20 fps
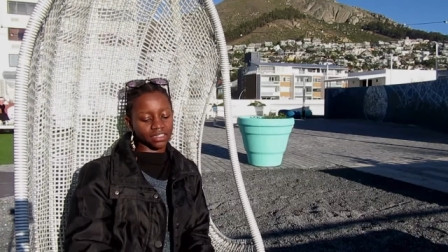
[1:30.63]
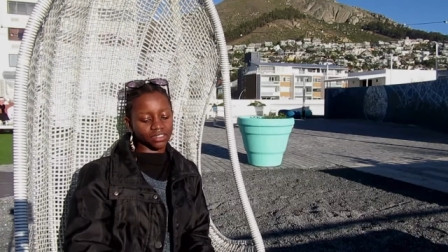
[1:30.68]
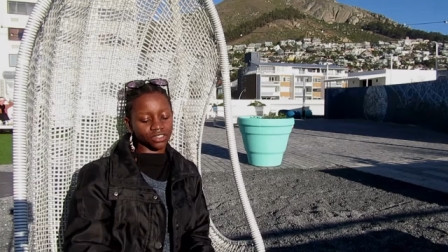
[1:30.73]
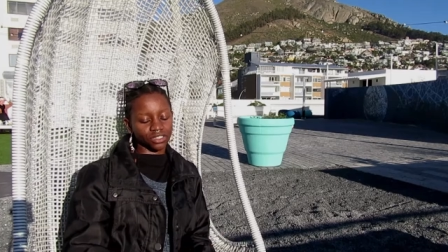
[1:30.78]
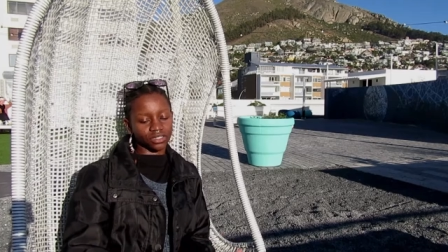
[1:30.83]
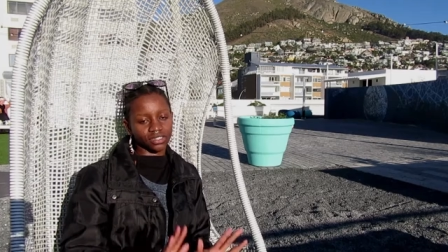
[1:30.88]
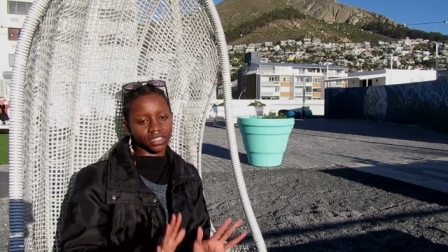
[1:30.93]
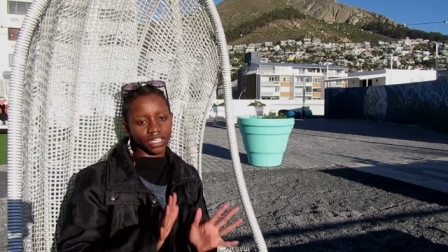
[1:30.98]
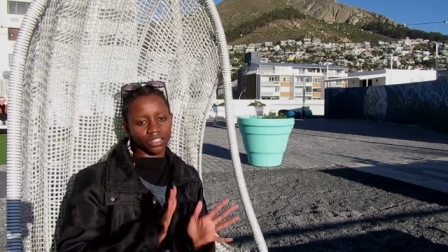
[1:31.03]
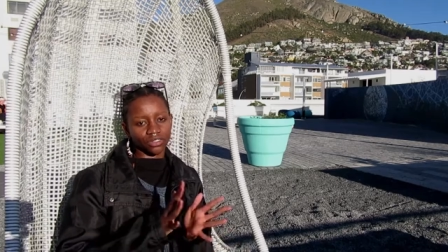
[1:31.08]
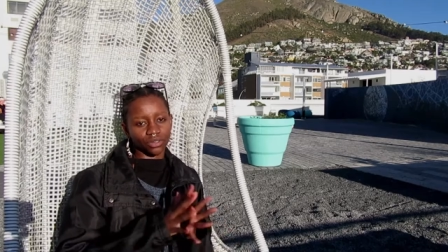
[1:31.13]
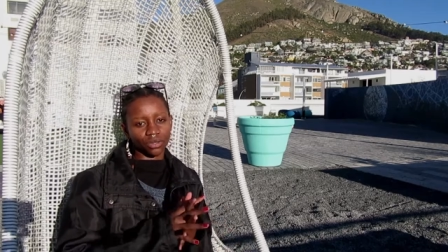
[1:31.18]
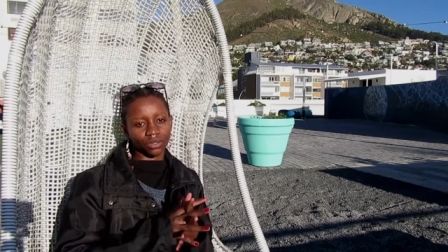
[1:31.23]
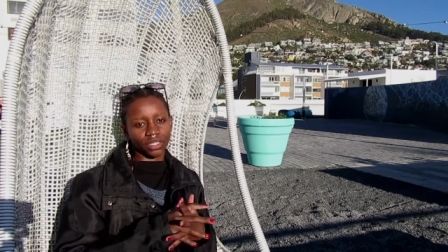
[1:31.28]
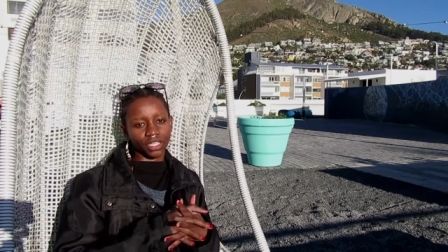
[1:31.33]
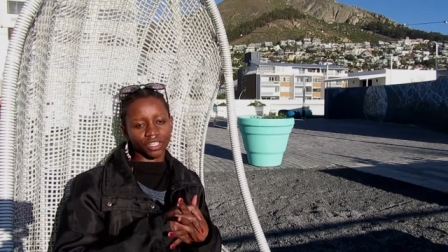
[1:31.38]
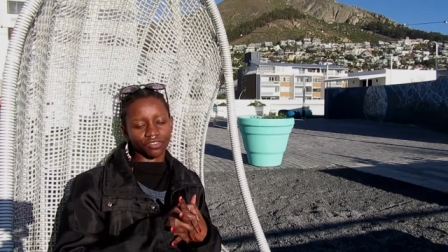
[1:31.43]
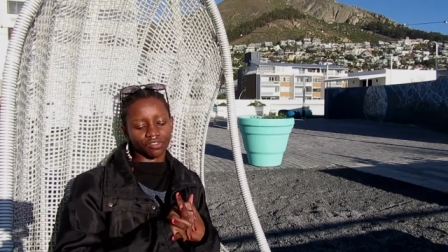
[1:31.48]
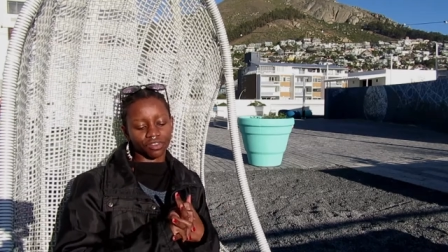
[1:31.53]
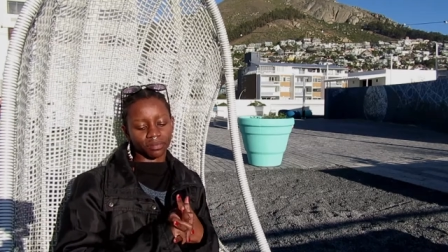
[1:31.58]
it contains
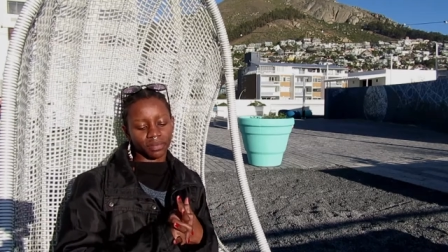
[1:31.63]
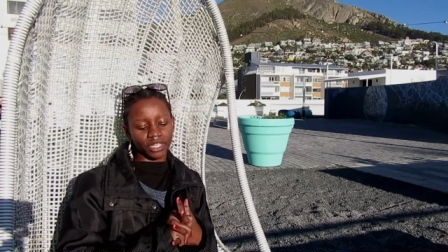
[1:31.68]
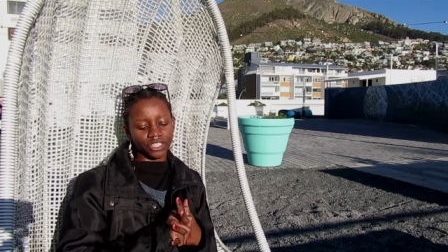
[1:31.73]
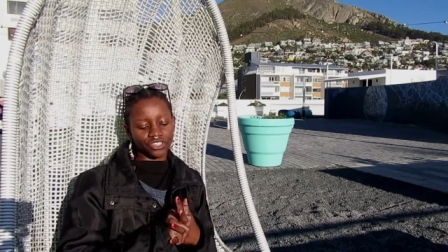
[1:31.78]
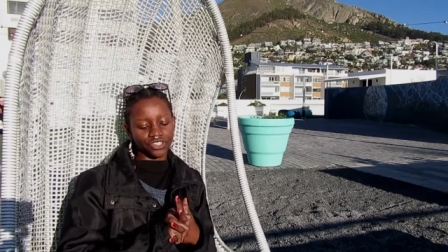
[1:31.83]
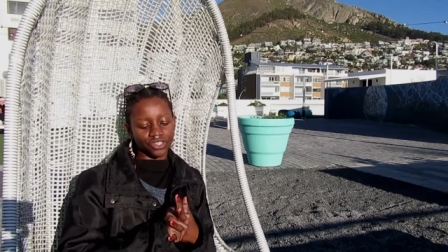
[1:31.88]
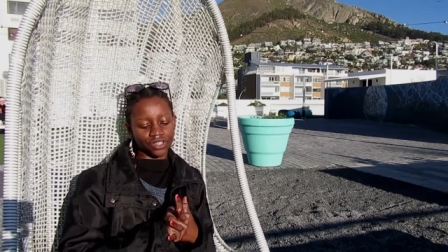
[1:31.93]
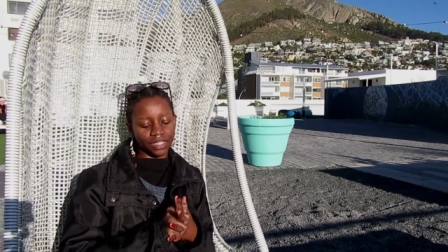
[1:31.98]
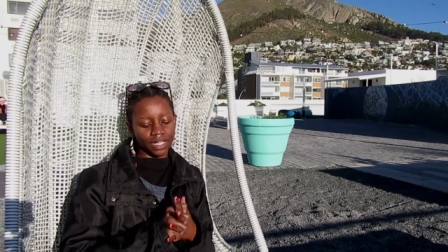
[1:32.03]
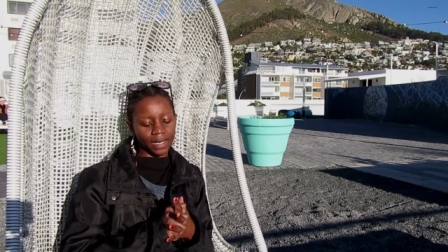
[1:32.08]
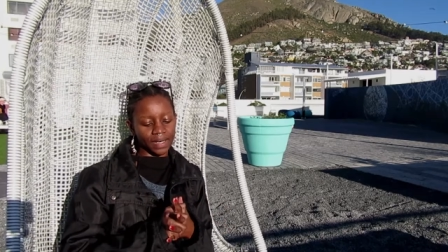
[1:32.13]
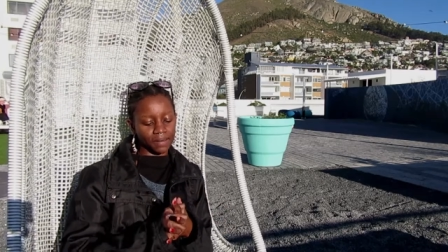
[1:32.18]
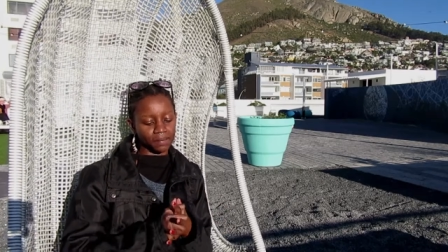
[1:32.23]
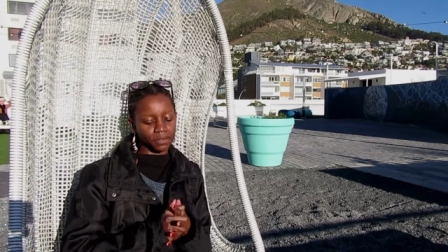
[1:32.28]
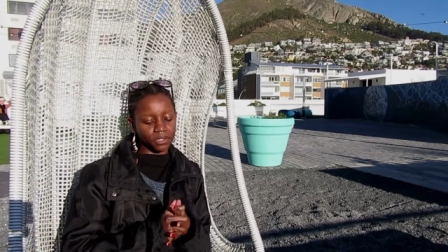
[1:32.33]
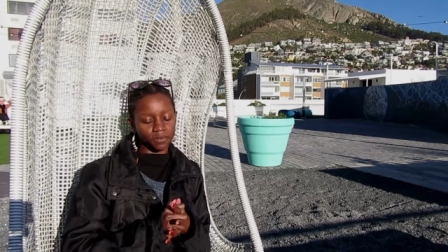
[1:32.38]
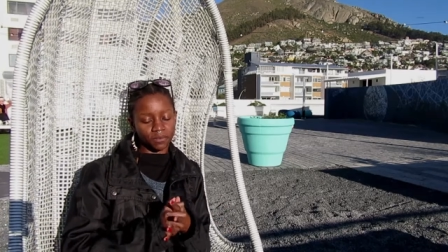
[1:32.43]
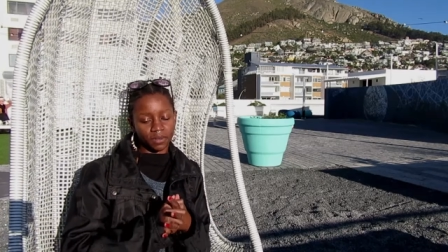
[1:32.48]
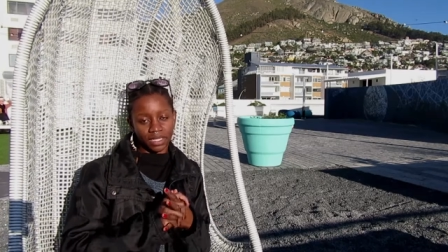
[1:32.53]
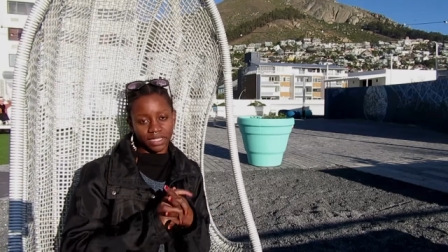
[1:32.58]
all the information that a
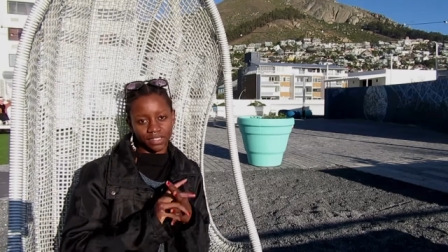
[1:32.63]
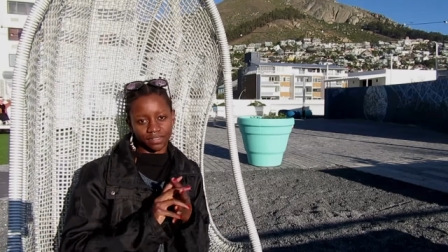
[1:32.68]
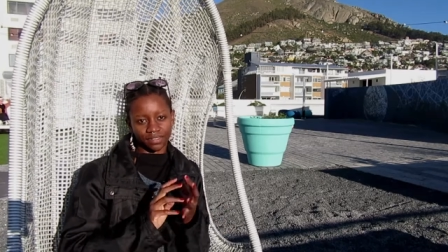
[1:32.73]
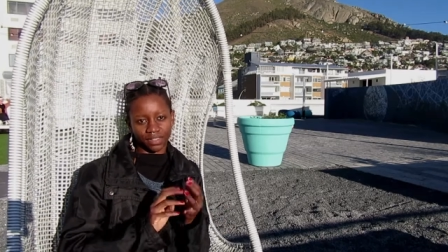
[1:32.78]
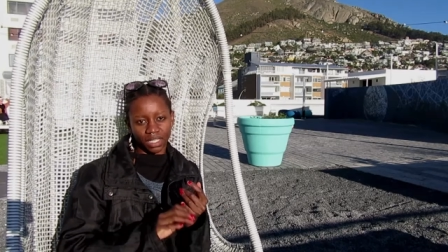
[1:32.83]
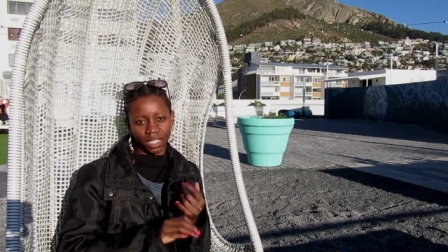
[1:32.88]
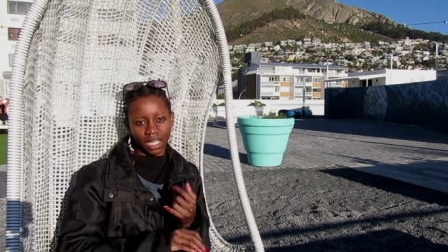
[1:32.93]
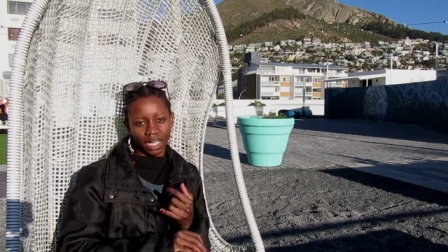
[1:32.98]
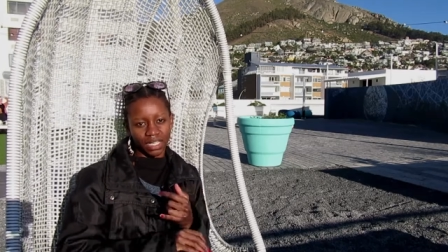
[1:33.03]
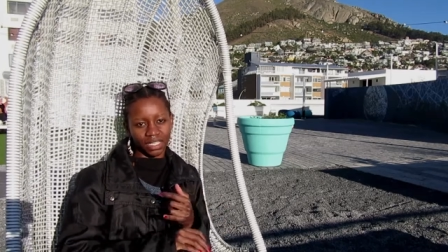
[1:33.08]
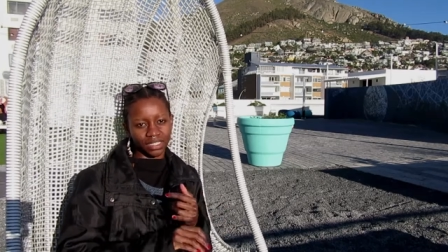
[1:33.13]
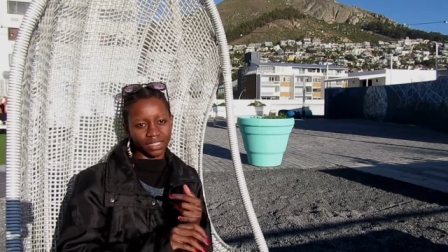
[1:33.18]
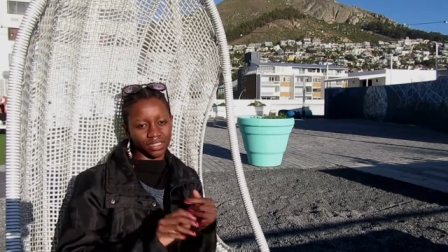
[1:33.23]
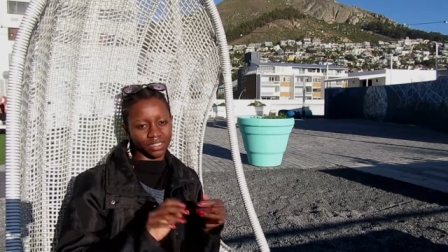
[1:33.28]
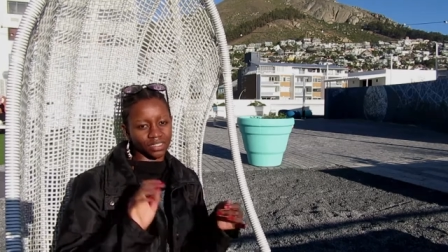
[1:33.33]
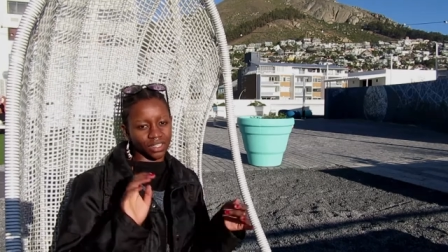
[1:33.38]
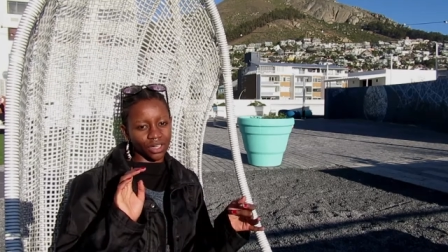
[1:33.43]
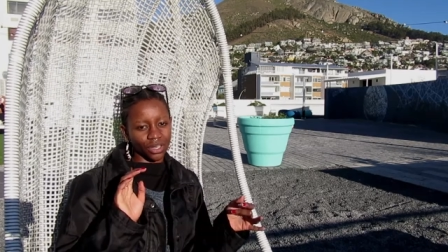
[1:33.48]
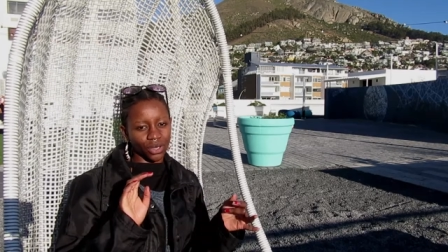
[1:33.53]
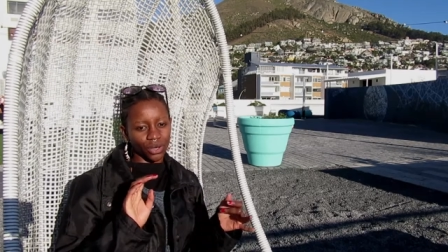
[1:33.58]
prospective
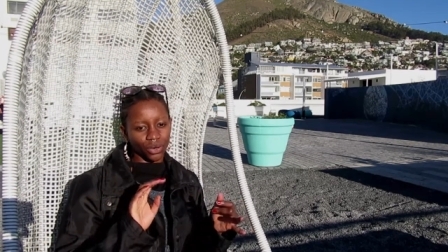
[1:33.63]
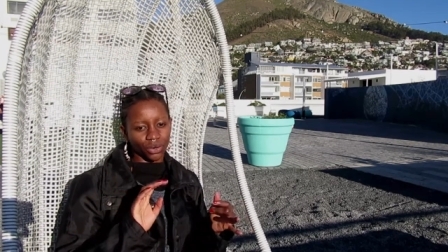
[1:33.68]
client